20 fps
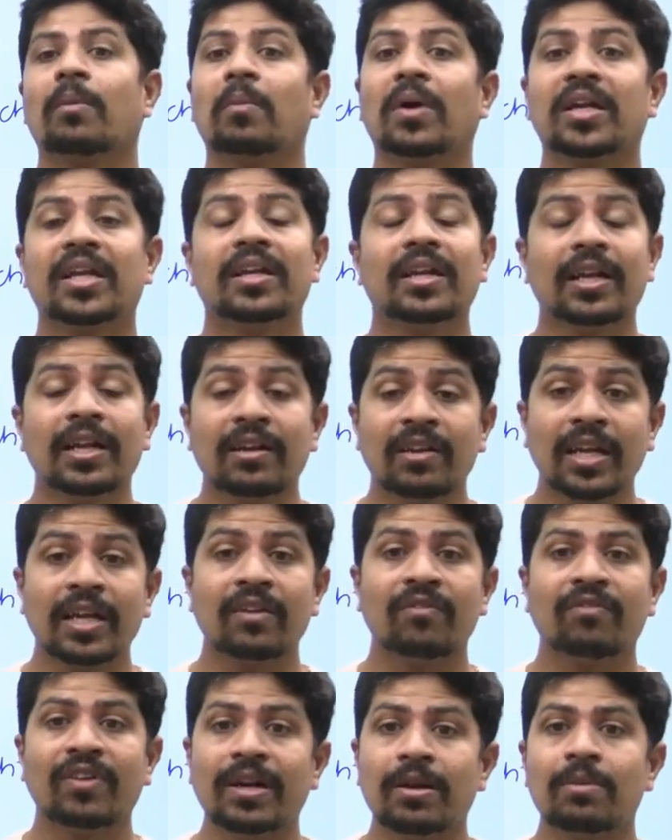But
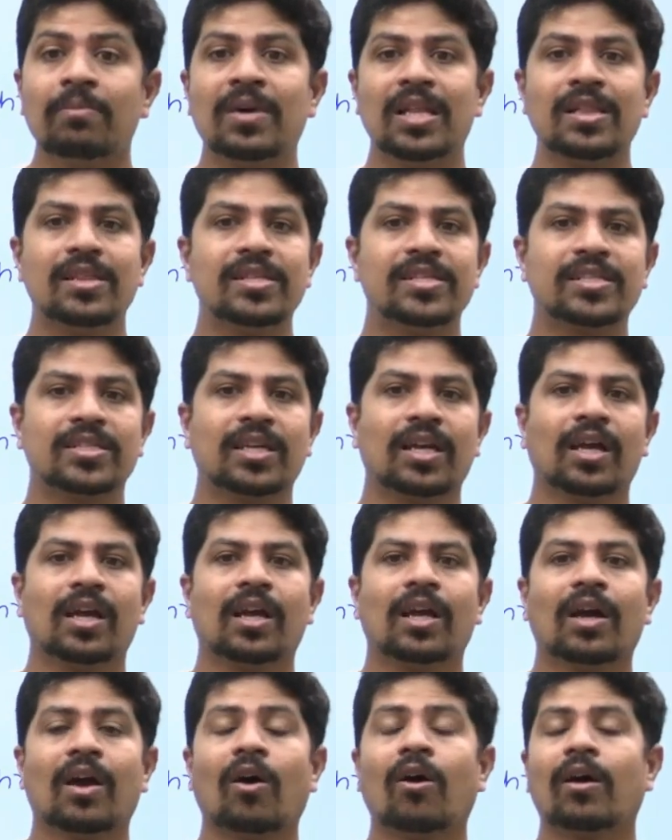in windmills
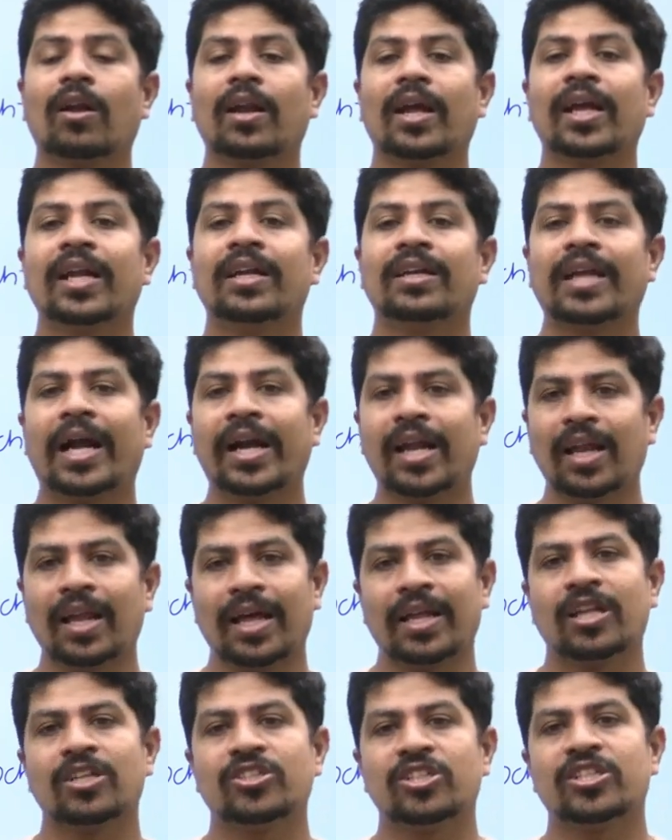or in tidal
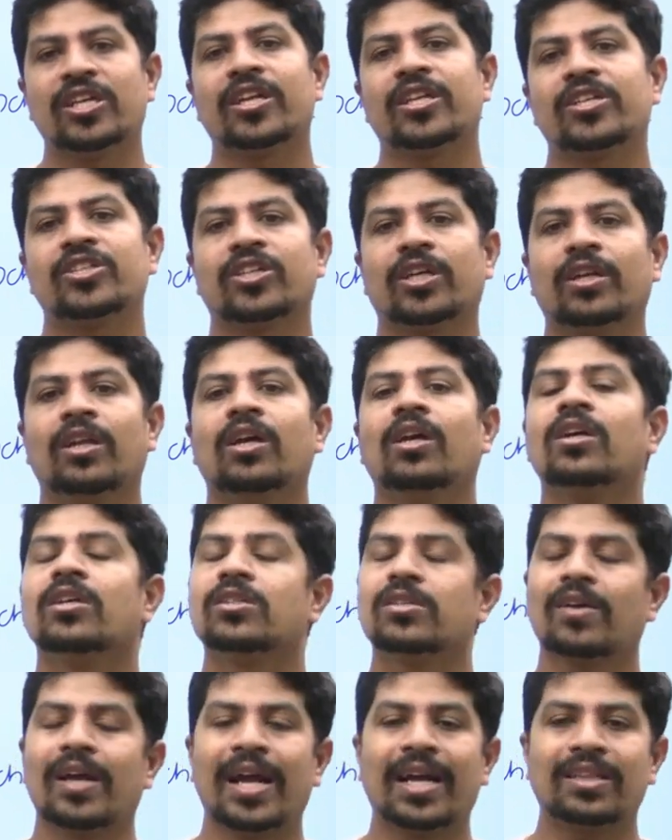energy generation,
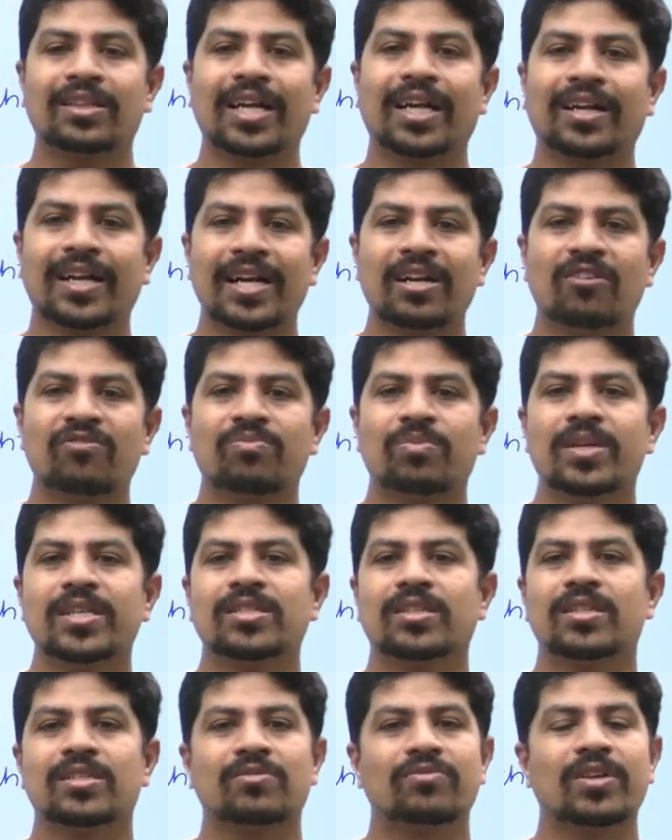so at that kind of
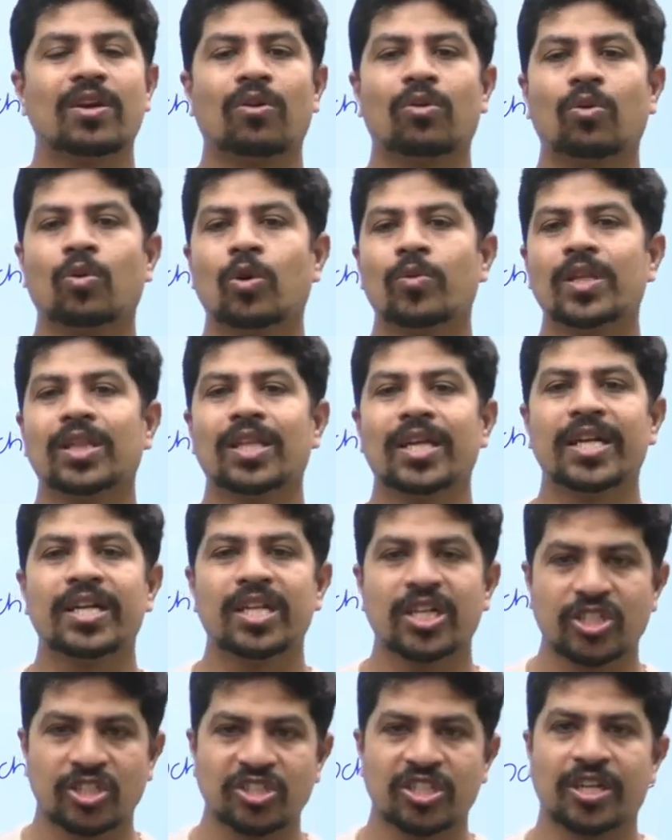places we have to go with
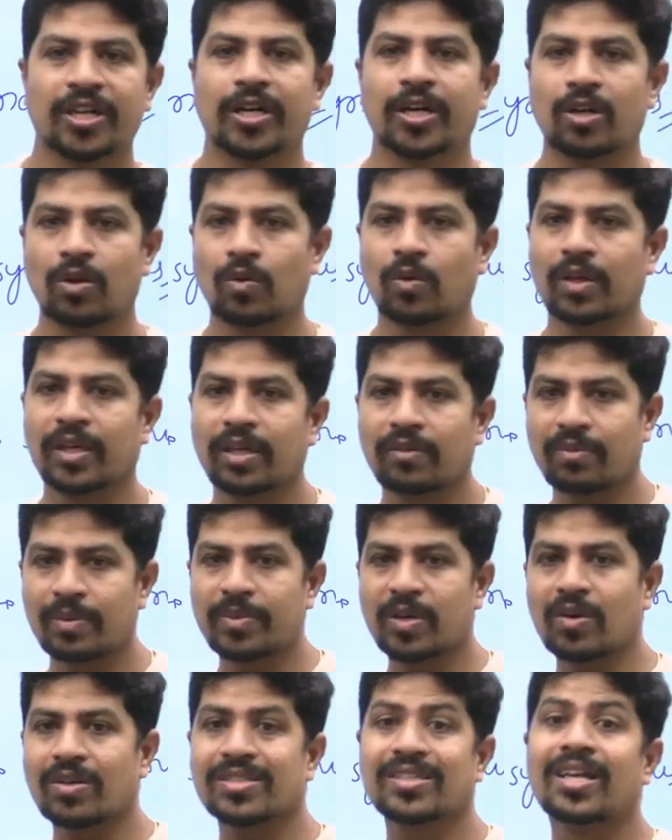induction generator only,
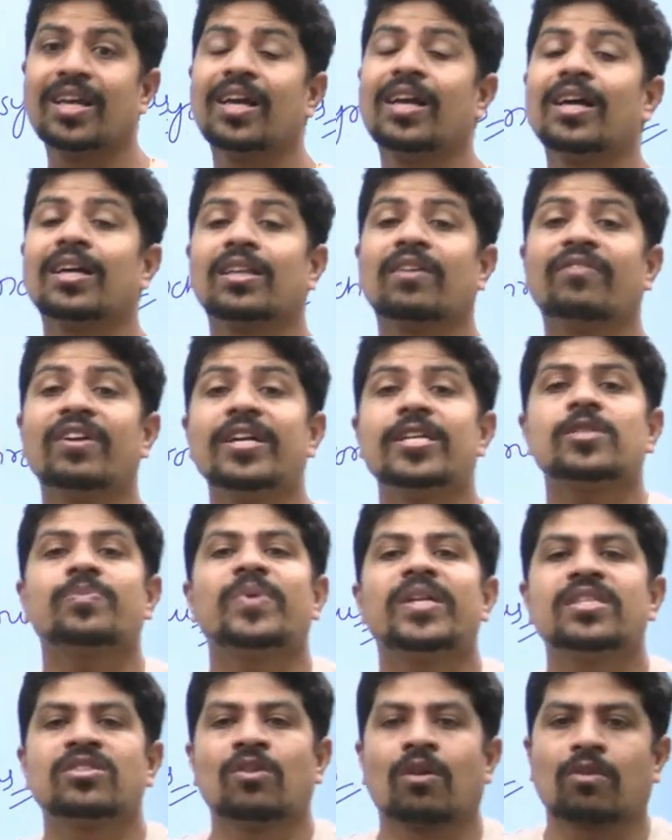because the wind
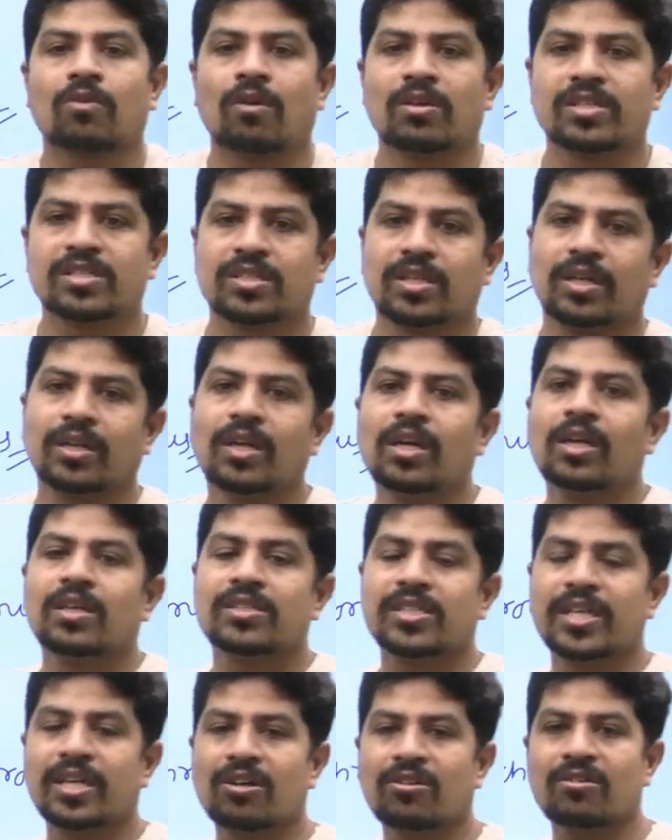speed is not constant.
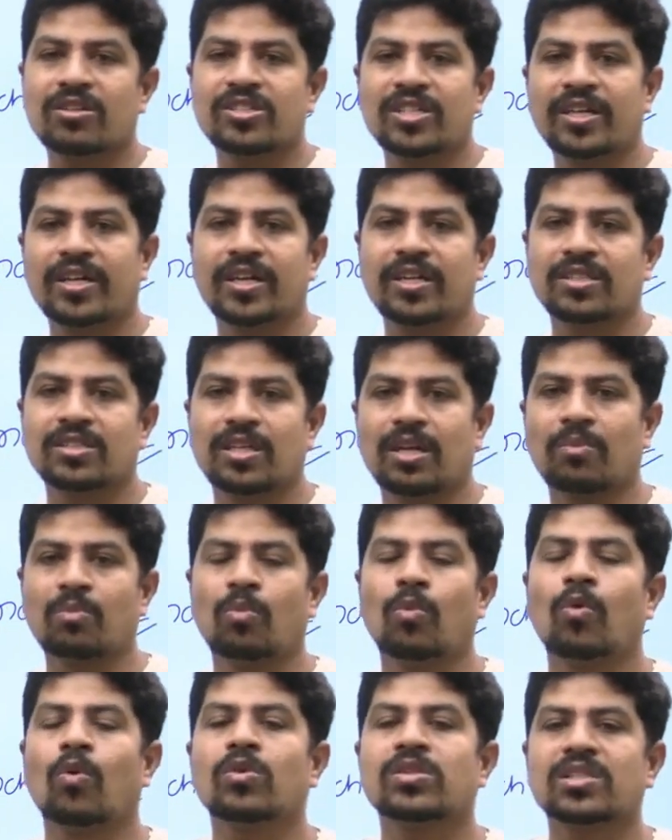Synchronous generators are
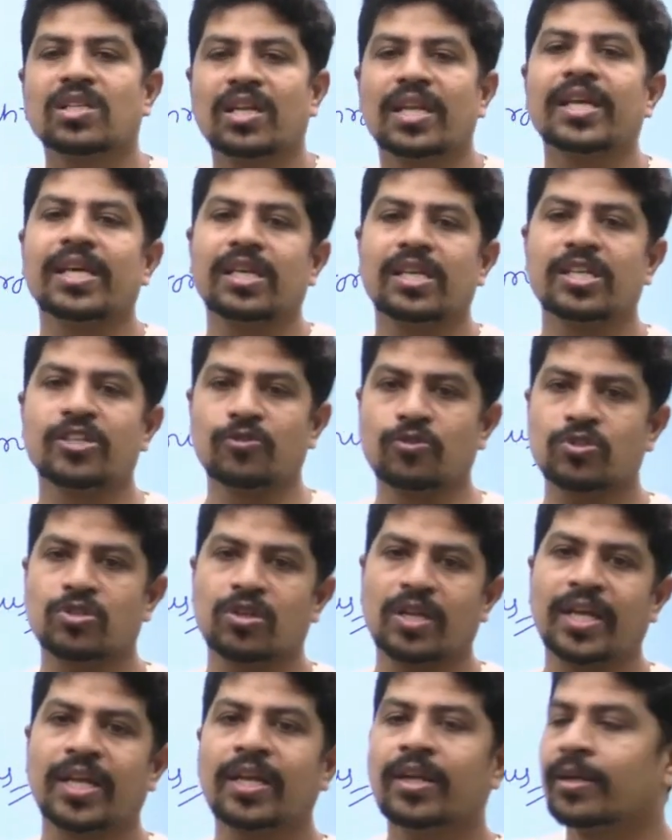mostly
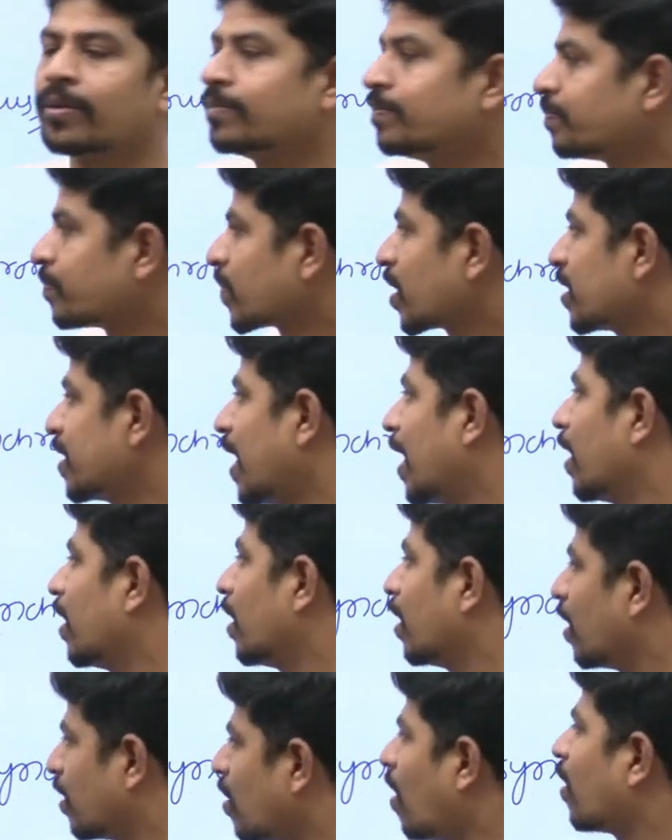used in,
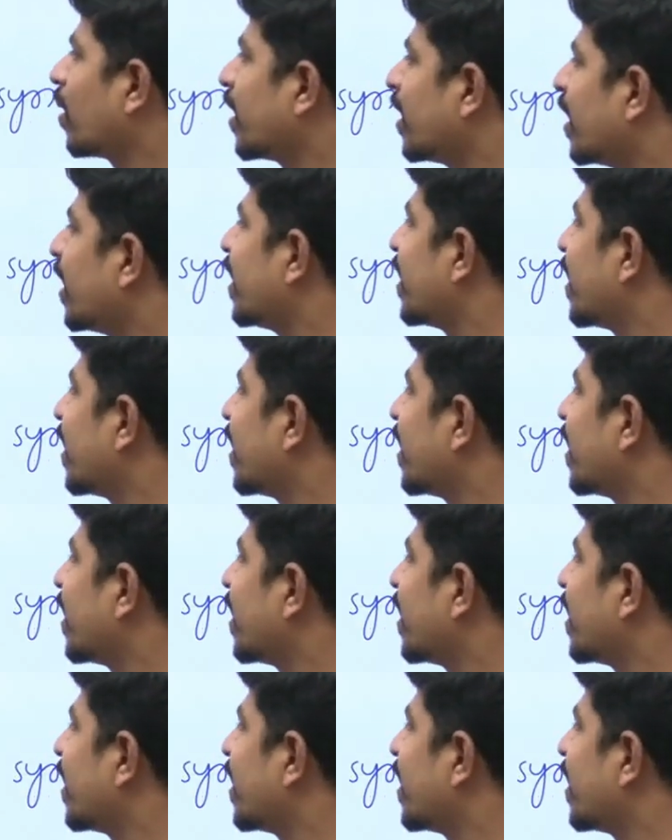not in